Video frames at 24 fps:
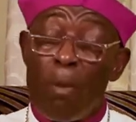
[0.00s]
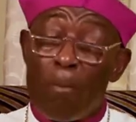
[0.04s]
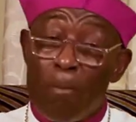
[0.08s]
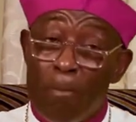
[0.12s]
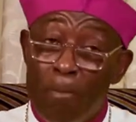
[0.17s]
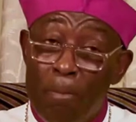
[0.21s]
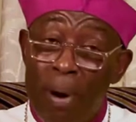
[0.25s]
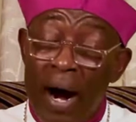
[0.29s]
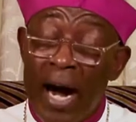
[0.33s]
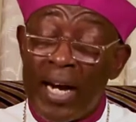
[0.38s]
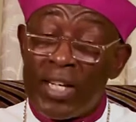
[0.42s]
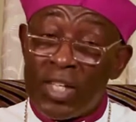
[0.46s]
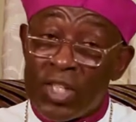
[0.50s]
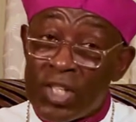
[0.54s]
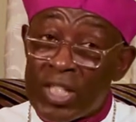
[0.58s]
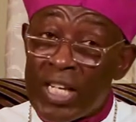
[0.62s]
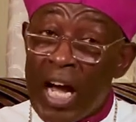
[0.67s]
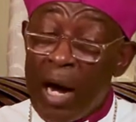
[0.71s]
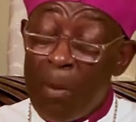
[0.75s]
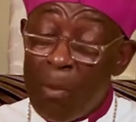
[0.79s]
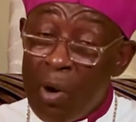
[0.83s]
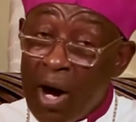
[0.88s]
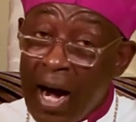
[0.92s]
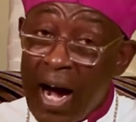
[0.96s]
but
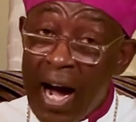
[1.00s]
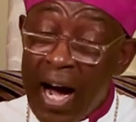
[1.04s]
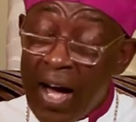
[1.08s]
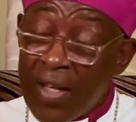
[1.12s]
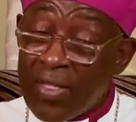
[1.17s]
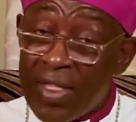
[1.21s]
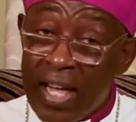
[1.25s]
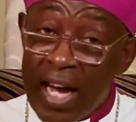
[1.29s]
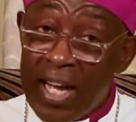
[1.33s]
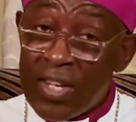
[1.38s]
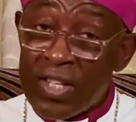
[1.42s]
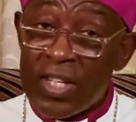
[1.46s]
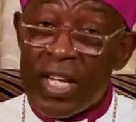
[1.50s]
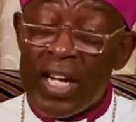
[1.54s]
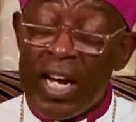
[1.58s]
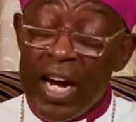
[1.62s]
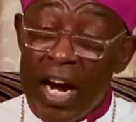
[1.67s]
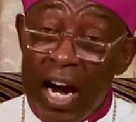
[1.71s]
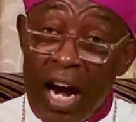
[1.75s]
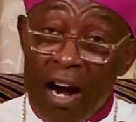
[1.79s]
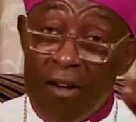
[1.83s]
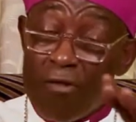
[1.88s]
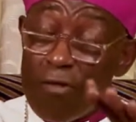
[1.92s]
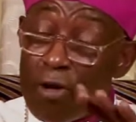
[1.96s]
some others
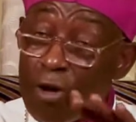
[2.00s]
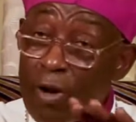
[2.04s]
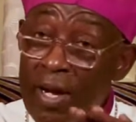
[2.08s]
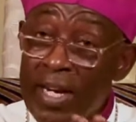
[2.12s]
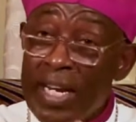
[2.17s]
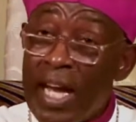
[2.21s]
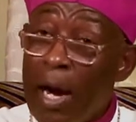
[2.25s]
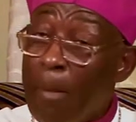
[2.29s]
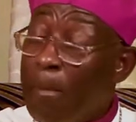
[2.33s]
have already